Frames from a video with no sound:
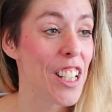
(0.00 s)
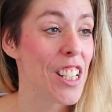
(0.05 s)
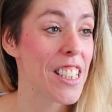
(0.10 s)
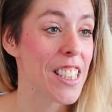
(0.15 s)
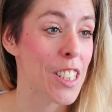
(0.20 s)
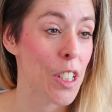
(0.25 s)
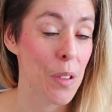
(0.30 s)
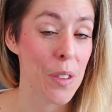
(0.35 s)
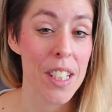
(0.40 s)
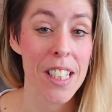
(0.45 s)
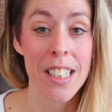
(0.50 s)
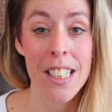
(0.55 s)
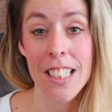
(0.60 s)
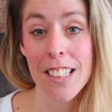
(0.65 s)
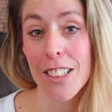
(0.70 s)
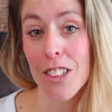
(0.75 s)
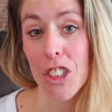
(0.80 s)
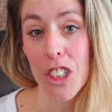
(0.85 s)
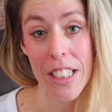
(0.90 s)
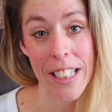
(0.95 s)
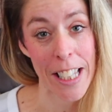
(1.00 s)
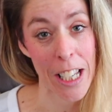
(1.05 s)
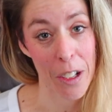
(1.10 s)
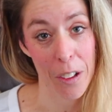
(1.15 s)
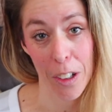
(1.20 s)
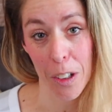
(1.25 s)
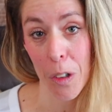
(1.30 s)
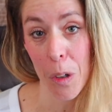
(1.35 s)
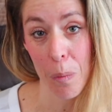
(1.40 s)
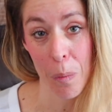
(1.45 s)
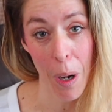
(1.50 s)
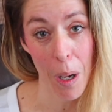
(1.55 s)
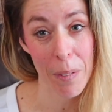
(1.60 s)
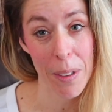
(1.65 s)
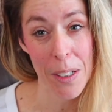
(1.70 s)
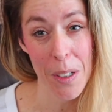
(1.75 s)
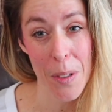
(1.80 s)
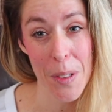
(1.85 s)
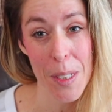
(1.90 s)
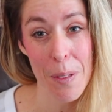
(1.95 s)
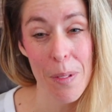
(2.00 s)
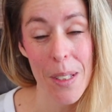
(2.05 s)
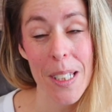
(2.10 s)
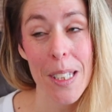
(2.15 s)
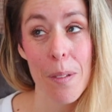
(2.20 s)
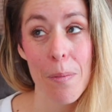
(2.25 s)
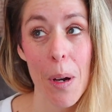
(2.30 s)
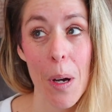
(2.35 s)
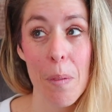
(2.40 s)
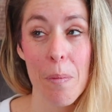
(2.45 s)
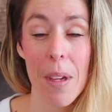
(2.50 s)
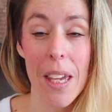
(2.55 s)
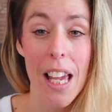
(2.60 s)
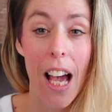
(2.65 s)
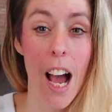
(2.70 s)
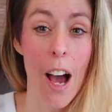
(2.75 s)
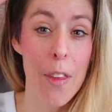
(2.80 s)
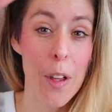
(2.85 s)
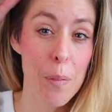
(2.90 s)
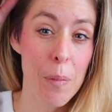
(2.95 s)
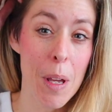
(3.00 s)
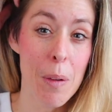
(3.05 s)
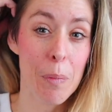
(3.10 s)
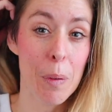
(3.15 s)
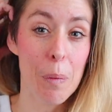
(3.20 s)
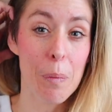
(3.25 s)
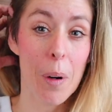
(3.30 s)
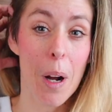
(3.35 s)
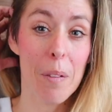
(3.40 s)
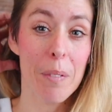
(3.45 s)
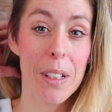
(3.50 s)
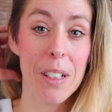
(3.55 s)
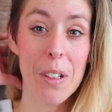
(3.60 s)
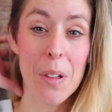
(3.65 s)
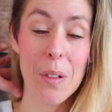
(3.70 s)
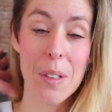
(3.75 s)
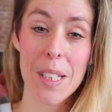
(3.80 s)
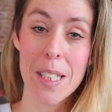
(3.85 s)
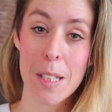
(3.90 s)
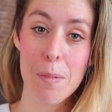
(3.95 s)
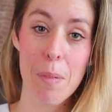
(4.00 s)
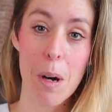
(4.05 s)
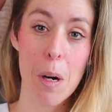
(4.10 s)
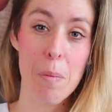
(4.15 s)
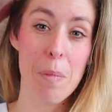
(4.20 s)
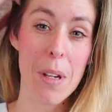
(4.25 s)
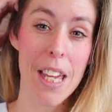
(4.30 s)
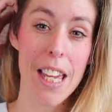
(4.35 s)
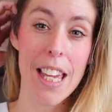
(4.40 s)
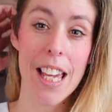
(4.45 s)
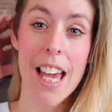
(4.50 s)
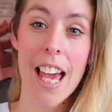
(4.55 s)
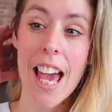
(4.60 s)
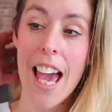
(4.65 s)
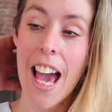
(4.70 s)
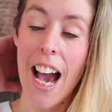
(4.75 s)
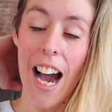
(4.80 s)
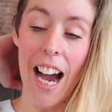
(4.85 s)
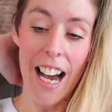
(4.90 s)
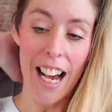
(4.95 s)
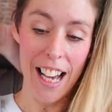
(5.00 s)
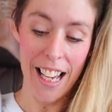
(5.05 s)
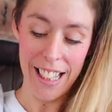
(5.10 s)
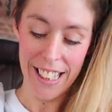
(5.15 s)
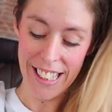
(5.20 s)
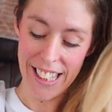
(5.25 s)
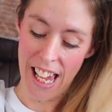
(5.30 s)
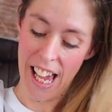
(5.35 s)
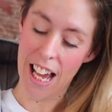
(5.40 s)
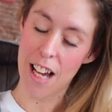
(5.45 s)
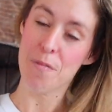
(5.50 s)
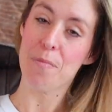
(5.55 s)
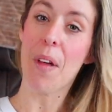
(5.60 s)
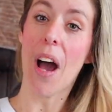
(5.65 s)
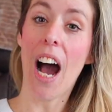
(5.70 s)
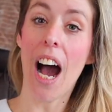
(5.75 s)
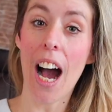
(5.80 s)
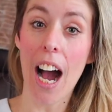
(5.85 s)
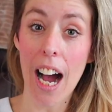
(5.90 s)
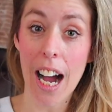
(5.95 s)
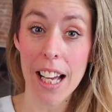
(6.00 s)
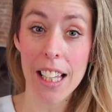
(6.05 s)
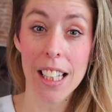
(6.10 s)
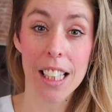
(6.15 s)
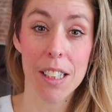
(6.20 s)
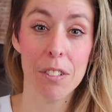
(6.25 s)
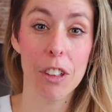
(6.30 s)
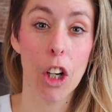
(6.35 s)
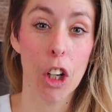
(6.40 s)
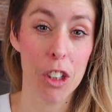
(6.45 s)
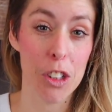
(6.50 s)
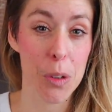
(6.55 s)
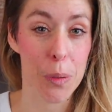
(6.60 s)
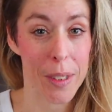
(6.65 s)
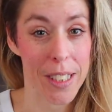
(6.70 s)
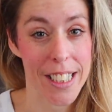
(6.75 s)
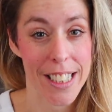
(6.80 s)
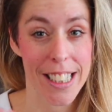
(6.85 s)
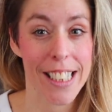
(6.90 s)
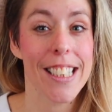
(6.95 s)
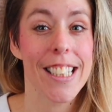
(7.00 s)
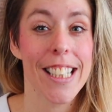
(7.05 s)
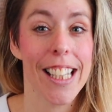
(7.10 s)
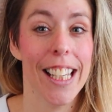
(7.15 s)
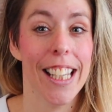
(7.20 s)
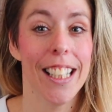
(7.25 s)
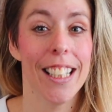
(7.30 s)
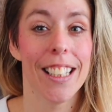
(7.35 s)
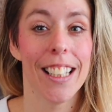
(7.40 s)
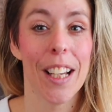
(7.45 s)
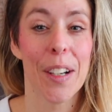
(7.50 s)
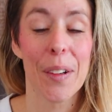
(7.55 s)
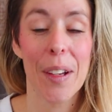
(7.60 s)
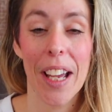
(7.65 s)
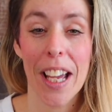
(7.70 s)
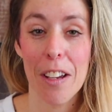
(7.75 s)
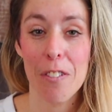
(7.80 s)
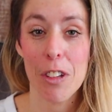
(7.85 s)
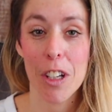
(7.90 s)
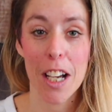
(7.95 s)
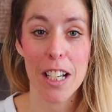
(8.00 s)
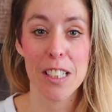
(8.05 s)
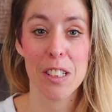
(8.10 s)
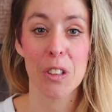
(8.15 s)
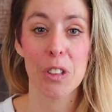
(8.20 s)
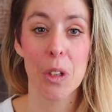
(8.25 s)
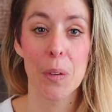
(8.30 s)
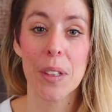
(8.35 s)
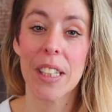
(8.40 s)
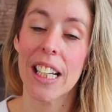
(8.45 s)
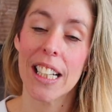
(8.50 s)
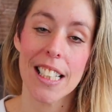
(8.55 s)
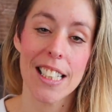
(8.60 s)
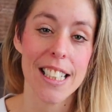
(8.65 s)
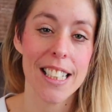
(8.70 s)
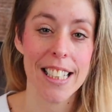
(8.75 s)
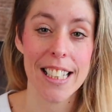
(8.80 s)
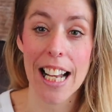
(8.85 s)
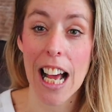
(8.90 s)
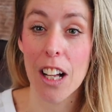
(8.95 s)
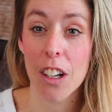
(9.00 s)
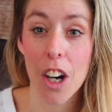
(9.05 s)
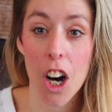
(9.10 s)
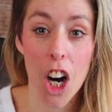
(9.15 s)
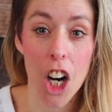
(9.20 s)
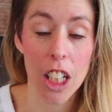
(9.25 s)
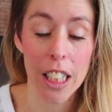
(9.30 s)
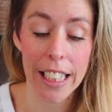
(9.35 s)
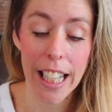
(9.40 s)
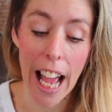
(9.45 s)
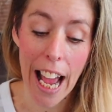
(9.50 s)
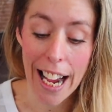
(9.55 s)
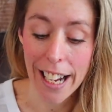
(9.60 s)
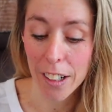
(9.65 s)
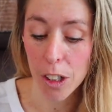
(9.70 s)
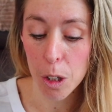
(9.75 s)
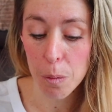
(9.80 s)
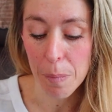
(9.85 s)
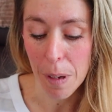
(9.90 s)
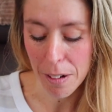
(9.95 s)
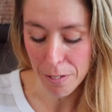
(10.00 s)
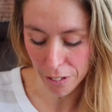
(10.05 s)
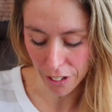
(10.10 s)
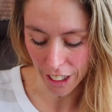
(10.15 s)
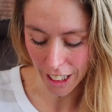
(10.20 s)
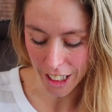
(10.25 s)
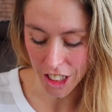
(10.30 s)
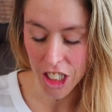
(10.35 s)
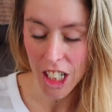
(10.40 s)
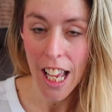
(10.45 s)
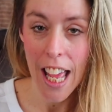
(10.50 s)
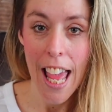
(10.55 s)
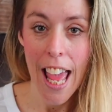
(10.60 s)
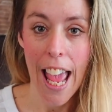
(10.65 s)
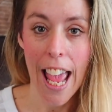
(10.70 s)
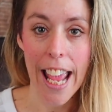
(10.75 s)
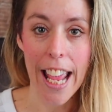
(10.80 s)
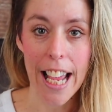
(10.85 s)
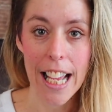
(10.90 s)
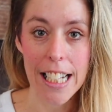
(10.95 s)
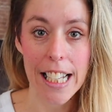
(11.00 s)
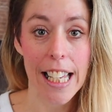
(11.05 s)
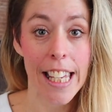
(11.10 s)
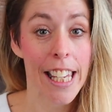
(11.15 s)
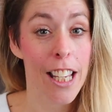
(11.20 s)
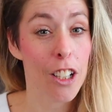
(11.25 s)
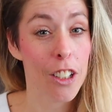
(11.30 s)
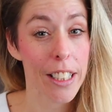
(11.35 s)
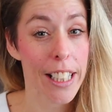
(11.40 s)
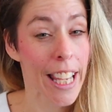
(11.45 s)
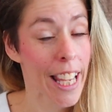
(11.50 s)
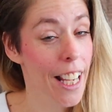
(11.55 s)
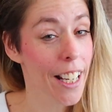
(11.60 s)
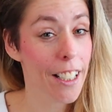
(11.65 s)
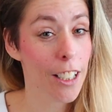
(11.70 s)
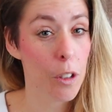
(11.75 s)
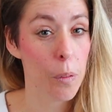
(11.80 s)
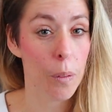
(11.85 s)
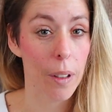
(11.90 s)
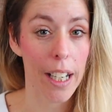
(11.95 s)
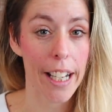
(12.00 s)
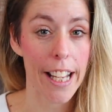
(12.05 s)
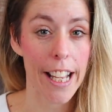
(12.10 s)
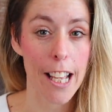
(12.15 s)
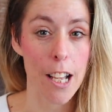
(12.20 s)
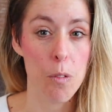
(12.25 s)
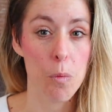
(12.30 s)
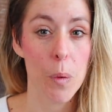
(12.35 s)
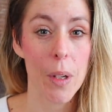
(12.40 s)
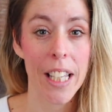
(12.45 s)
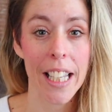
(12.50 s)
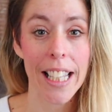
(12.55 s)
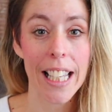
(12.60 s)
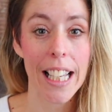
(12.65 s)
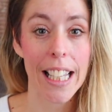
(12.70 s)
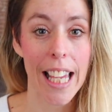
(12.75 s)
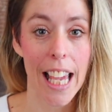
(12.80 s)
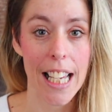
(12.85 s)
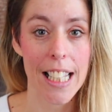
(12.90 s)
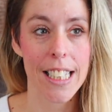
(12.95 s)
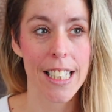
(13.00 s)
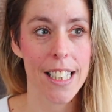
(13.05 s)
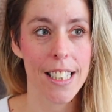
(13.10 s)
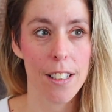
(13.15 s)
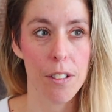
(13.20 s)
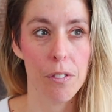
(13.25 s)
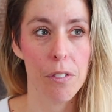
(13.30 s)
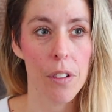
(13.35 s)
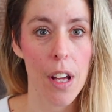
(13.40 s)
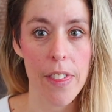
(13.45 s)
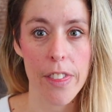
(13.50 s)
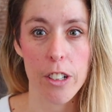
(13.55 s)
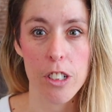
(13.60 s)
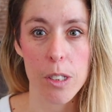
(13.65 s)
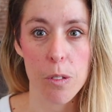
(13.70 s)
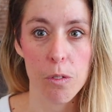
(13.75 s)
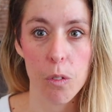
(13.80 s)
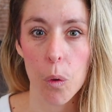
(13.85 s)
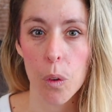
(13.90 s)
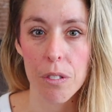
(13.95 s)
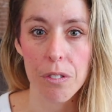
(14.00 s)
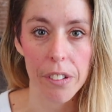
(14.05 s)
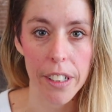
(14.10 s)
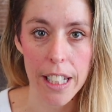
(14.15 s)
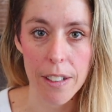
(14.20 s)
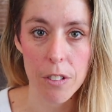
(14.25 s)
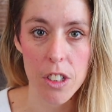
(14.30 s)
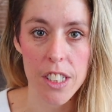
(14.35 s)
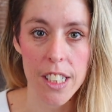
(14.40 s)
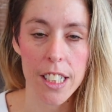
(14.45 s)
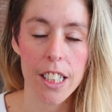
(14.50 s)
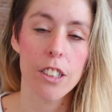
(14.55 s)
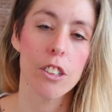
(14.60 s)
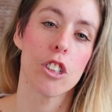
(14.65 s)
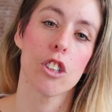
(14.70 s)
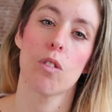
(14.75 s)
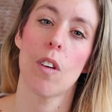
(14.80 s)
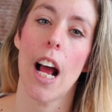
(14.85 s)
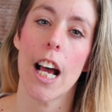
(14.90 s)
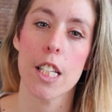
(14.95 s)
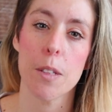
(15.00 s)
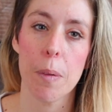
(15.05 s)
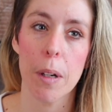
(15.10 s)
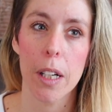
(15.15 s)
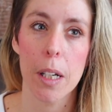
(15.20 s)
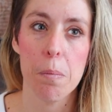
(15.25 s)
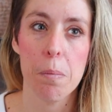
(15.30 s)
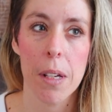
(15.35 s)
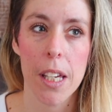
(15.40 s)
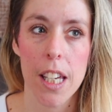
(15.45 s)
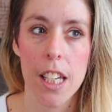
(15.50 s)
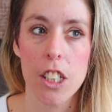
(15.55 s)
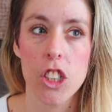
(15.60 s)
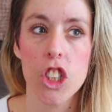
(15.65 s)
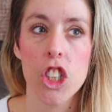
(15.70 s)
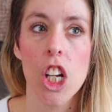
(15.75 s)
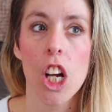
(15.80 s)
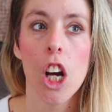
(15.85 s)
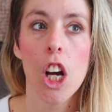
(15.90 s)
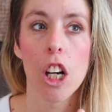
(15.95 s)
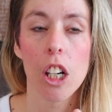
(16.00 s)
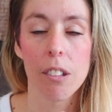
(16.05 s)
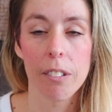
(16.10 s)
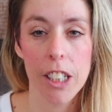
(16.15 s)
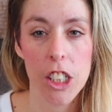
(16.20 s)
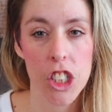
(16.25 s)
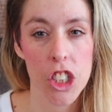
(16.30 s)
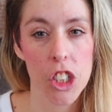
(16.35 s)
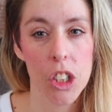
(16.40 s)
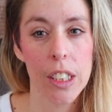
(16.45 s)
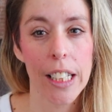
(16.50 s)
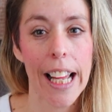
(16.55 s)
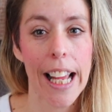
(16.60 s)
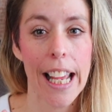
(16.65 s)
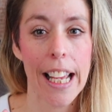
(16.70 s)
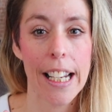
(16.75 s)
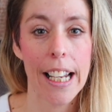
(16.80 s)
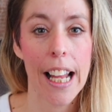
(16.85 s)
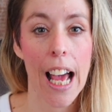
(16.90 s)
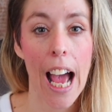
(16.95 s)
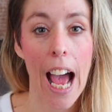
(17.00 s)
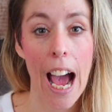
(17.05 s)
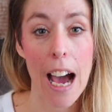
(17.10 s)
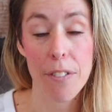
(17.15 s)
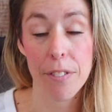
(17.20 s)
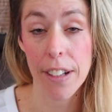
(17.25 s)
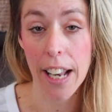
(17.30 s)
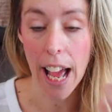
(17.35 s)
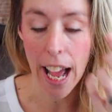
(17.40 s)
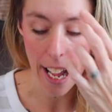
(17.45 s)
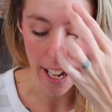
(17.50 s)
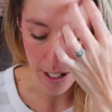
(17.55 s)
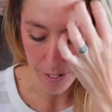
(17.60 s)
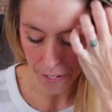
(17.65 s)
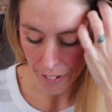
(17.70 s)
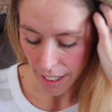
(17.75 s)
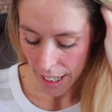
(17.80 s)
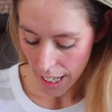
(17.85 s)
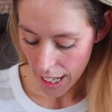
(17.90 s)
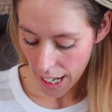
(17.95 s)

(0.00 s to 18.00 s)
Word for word: So this isn't just Kira who probably knows of this about me, other people probably know this about me. Yeah, I love a good twisted tea. Okay, if you guys don't know what that is, it's an alcoholic adult beverage. And here in Canada where I am, we can get cases of, and there's 4 flavors in it. There's raspberry, peach, original, and half and half.